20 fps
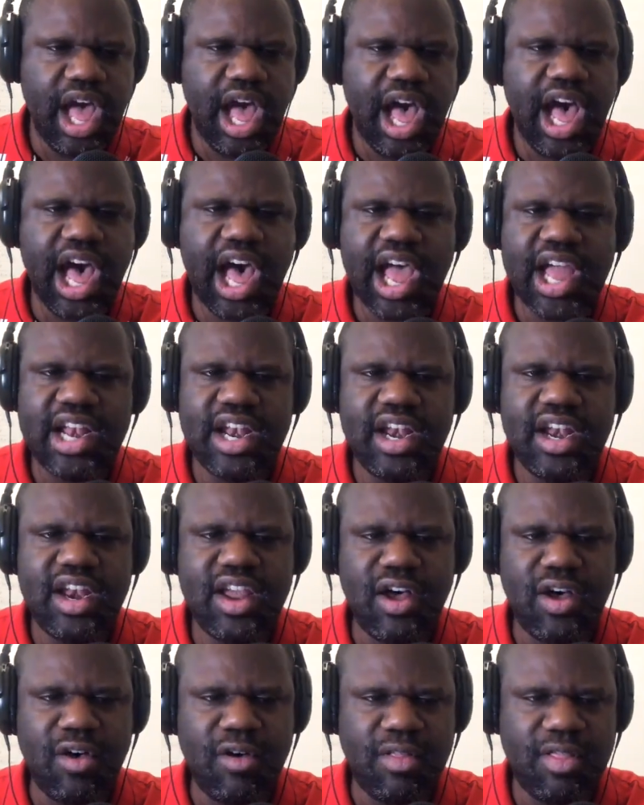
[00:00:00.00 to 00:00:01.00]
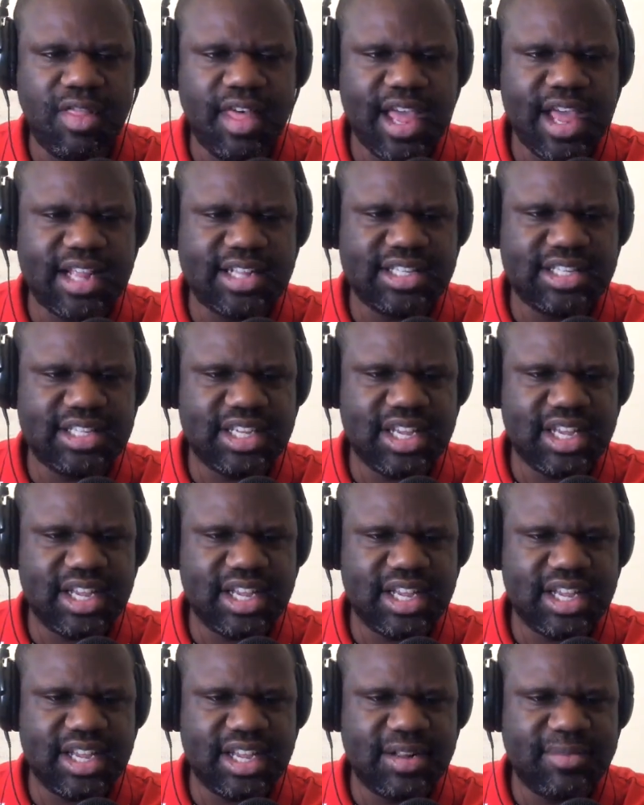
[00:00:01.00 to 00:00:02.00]
I know that
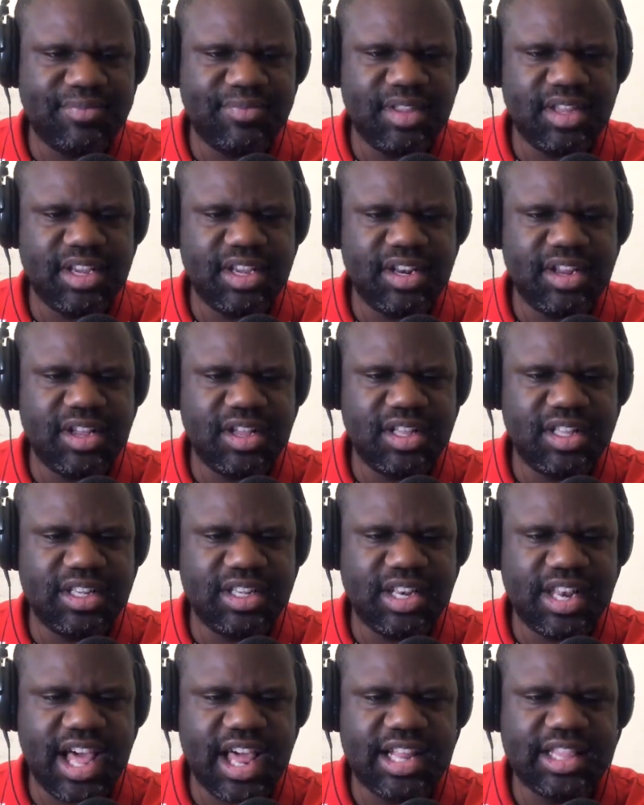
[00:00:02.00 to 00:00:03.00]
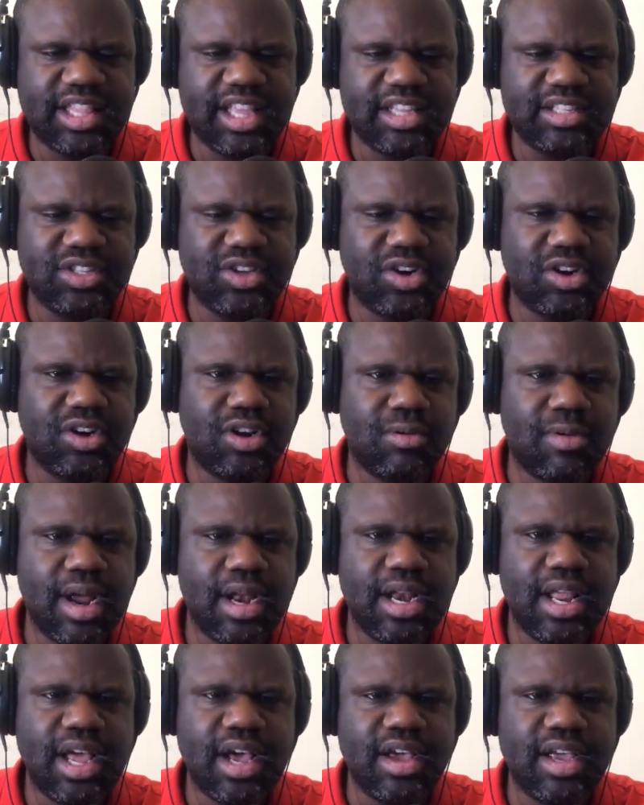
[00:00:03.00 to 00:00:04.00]
uh, you know a lot of things going on right
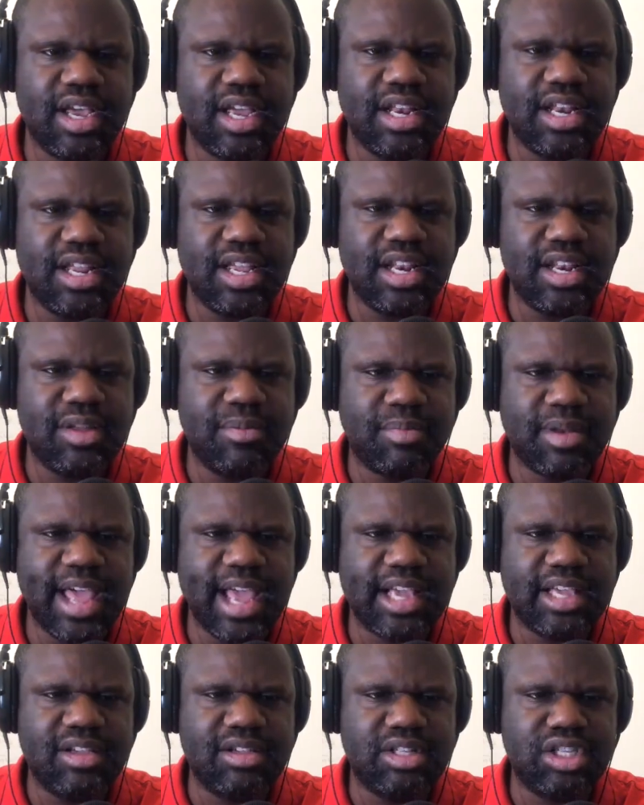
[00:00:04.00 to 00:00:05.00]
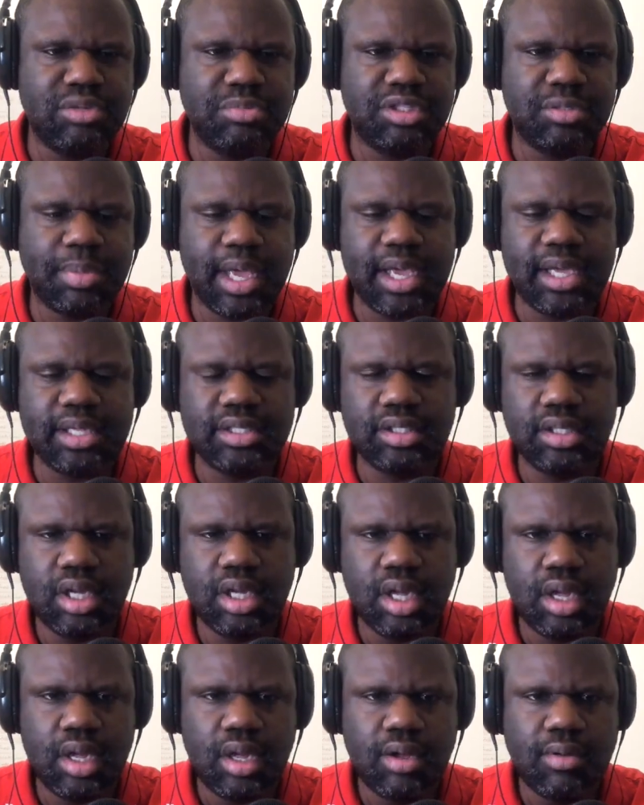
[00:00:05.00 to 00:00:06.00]
now in in the Black YouTube space
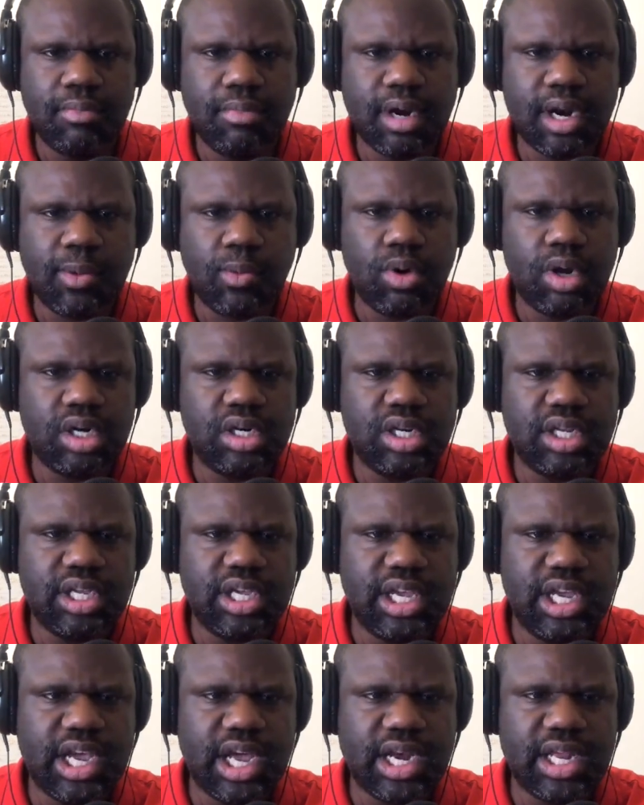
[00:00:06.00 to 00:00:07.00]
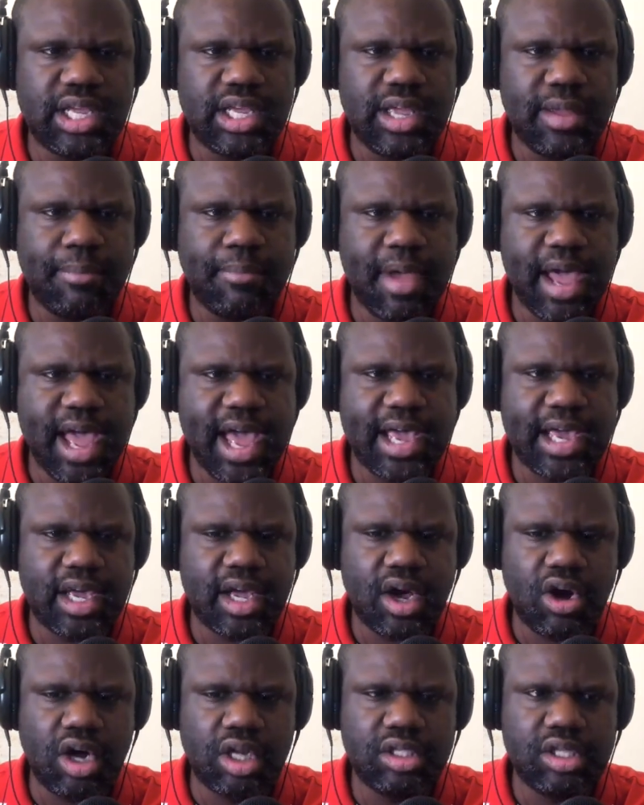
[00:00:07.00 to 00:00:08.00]
but I wanted to kind of get back
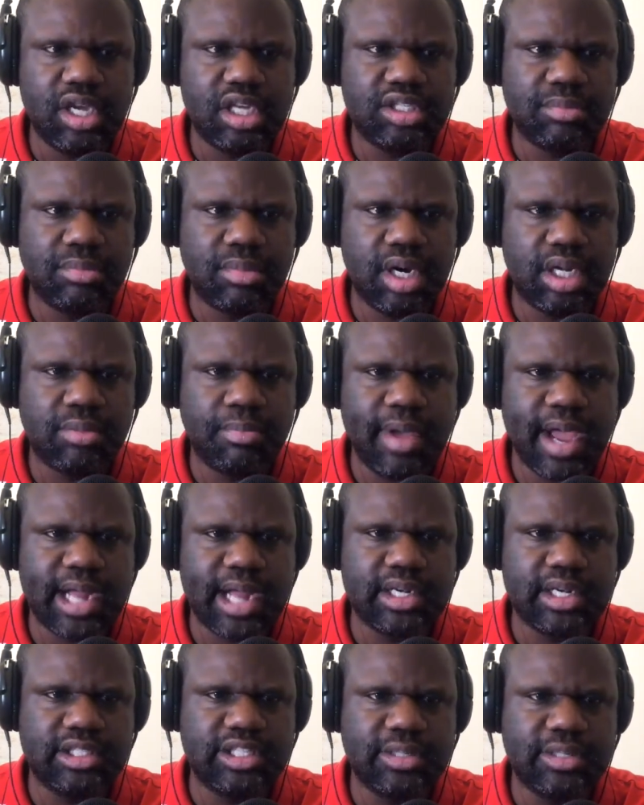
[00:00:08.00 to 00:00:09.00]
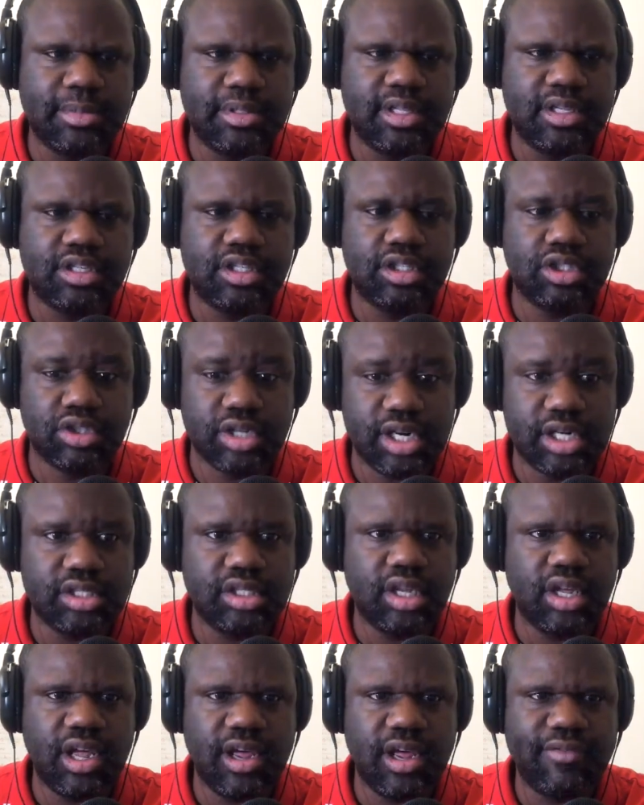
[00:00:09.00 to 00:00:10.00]
on this month back to some of the strengths
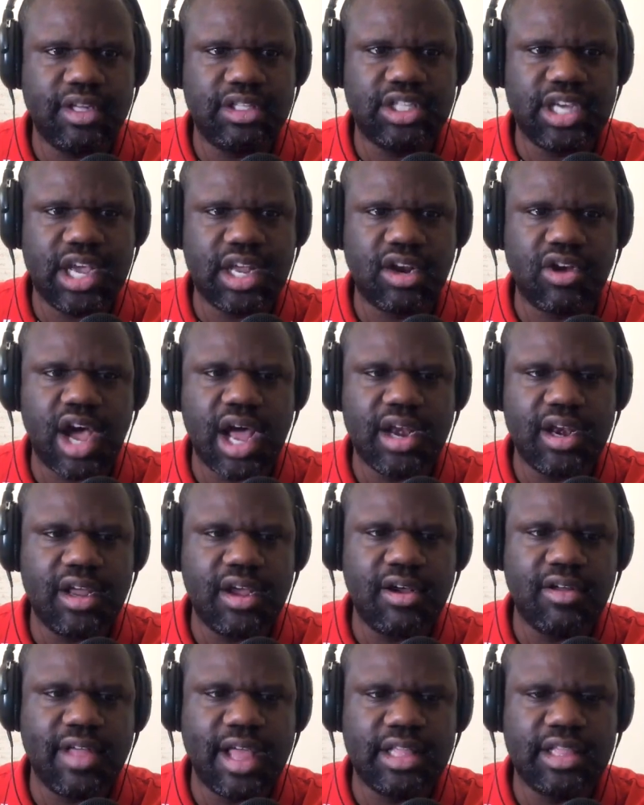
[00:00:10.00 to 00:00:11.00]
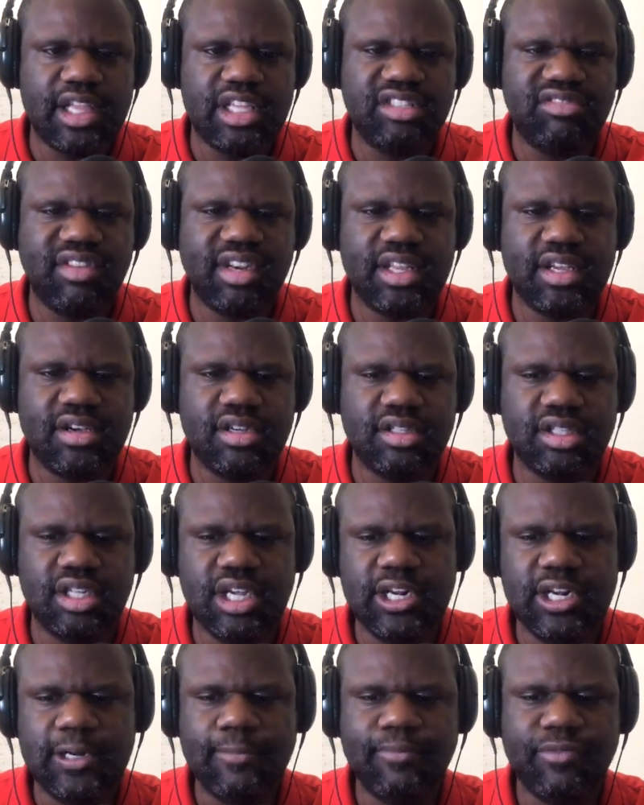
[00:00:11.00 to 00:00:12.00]
of the channel. I know like these videos
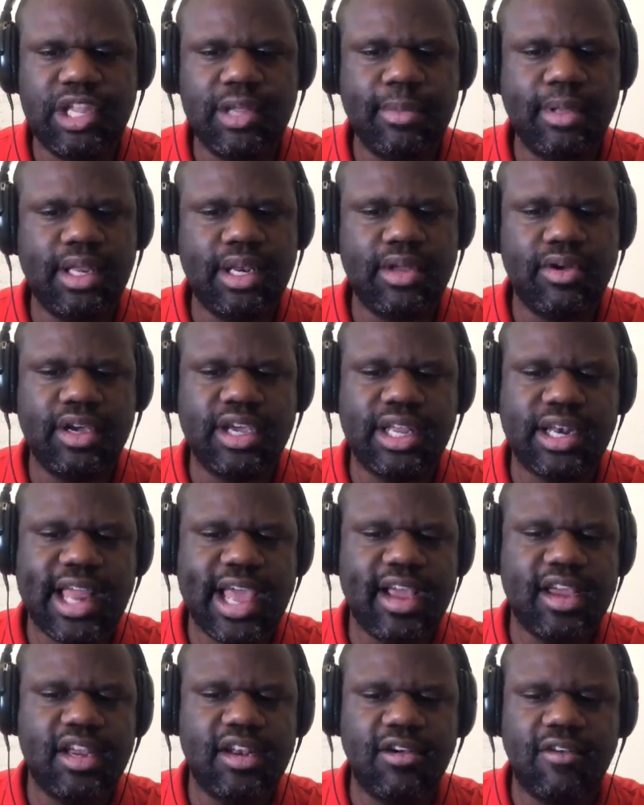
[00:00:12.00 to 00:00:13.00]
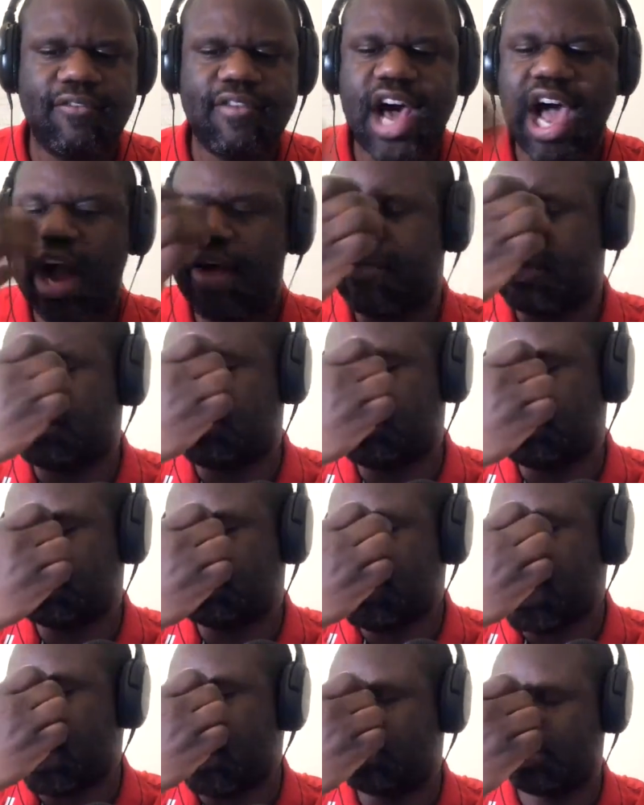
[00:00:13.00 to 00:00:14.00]
typically don't get like, you know, five or
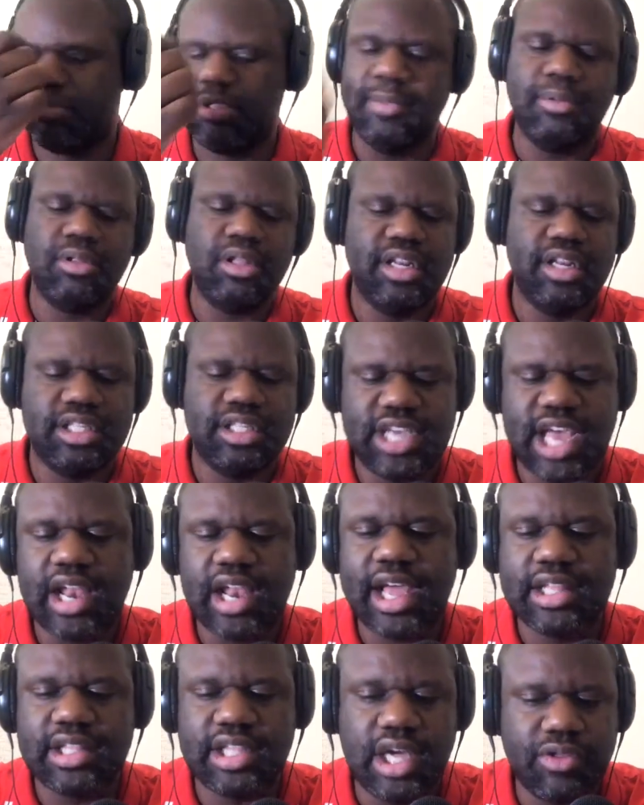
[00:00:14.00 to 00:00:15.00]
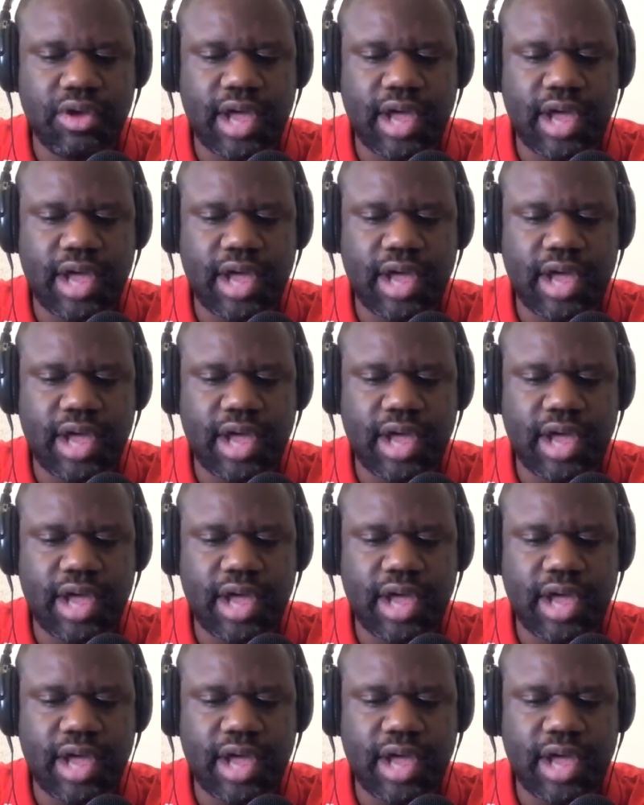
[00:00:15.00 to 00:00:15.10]
6,000 people in the chat like the other